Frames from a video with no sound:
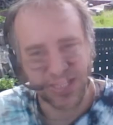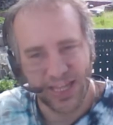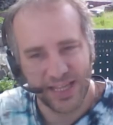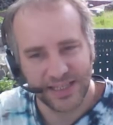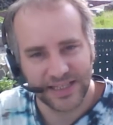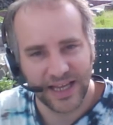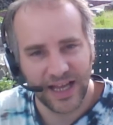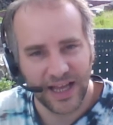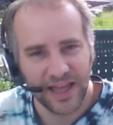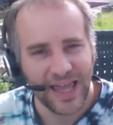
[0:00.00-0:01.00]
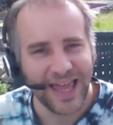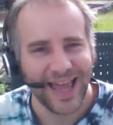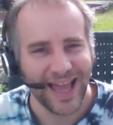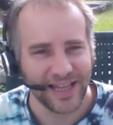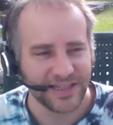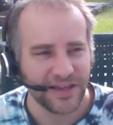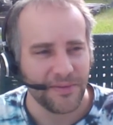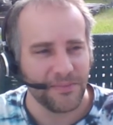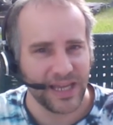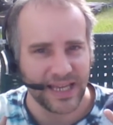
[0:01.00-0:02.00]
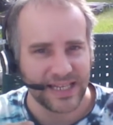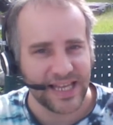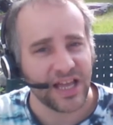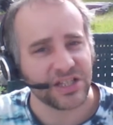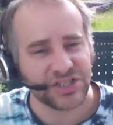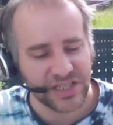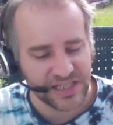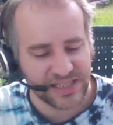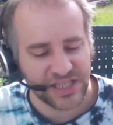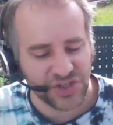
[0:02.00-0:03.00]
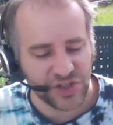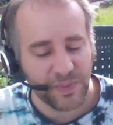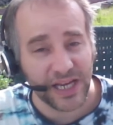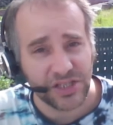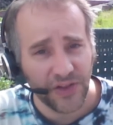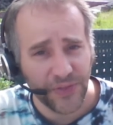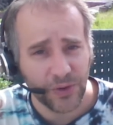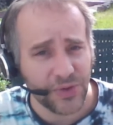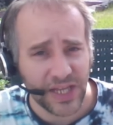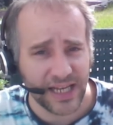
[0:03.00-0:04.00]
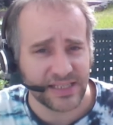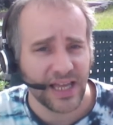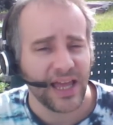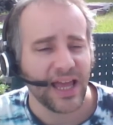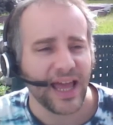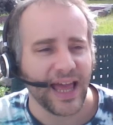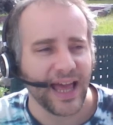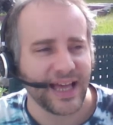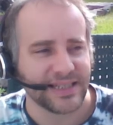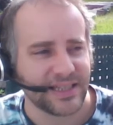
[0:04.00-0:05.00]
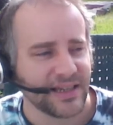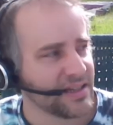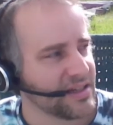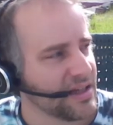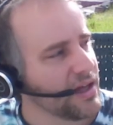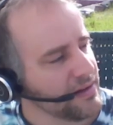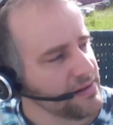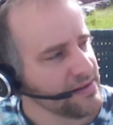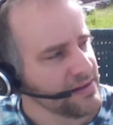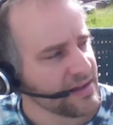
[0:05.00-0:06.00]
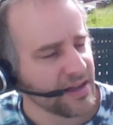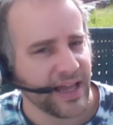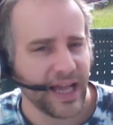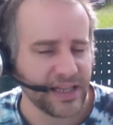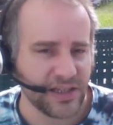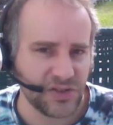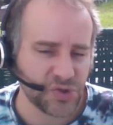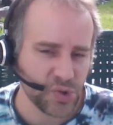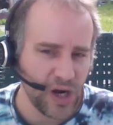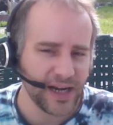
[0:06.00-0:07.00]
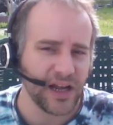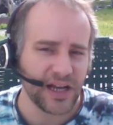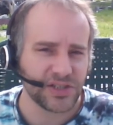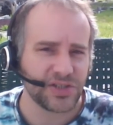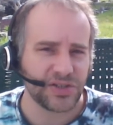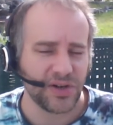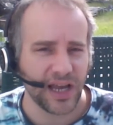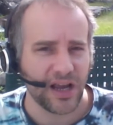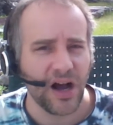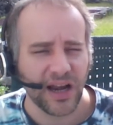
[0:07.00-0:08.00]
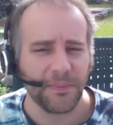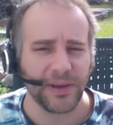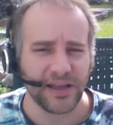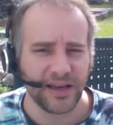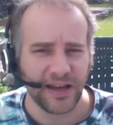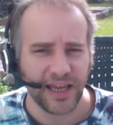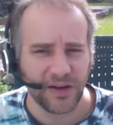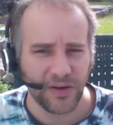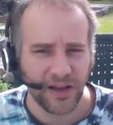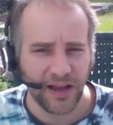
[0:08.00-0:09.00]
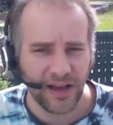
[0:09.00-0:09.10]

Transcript: And and make intelligent decisions based on those things, and and try not to get caught up in